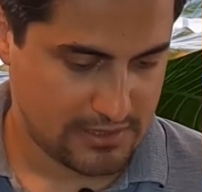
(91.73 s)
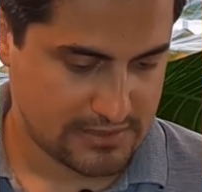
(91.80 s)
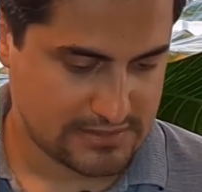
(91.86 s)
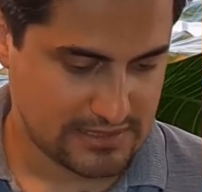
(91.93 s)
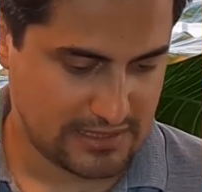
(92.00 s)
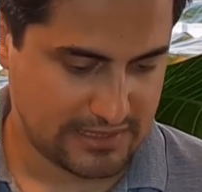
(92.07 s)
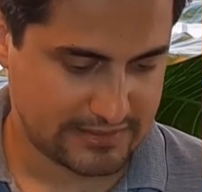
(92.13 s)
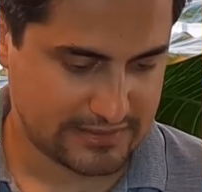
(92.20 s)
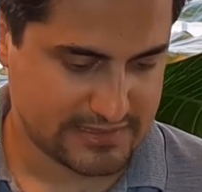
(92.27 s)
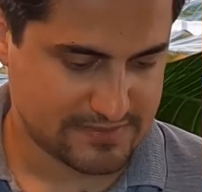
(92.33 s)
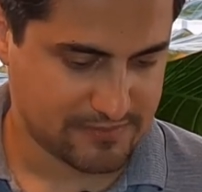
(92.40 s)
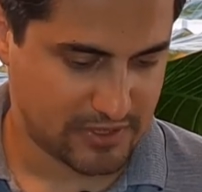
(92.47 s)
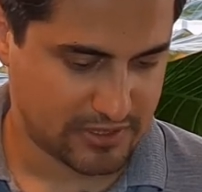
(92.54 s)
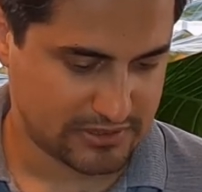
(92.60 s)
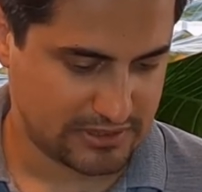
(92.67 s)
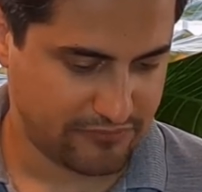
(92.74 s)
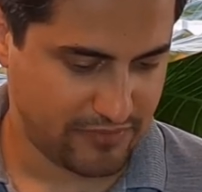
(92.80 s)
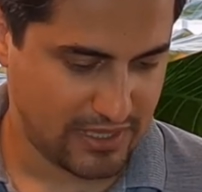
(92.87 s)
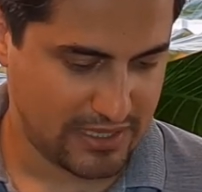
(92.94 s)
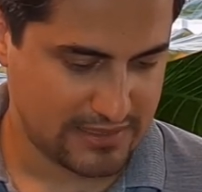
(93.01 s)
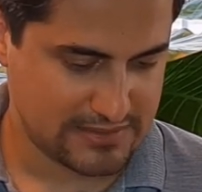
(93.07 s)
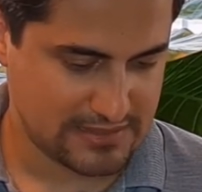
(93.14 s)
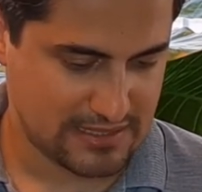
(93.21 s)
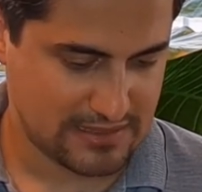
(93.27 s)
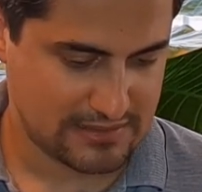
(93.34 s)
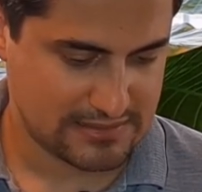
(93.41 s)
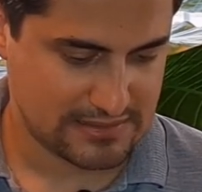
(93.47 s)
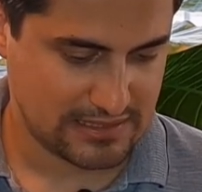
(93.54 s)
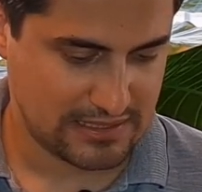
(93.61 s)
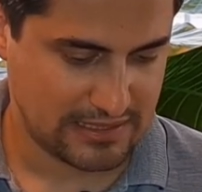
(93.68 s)
Select a smart device,
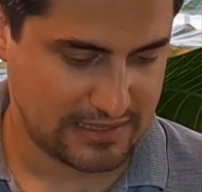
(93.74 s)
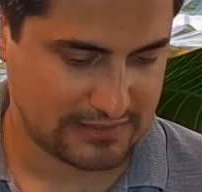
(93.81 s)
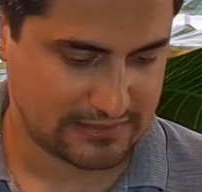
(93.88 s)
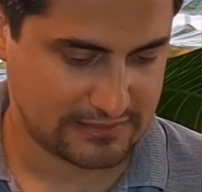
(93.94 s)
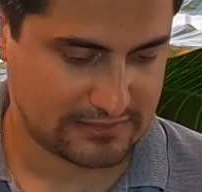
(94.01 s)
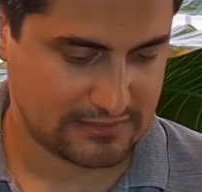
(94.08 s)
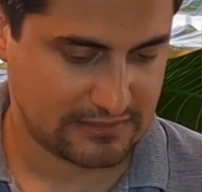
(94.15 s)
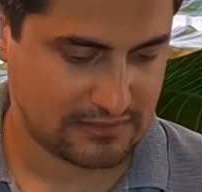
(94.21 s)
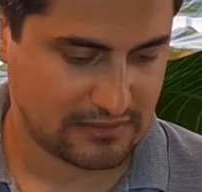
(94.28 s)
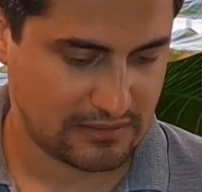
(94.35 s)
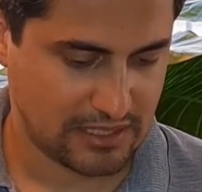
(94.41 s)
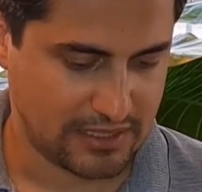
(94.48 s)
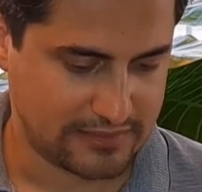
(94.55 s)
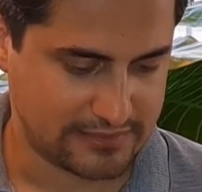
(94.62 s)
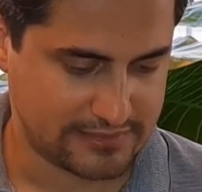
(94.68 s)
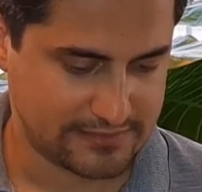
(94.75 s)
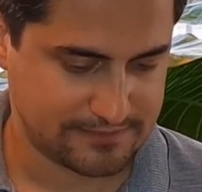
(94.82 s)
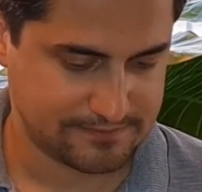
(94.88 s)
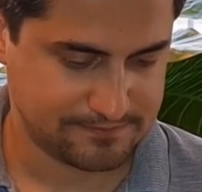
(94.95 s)
select light.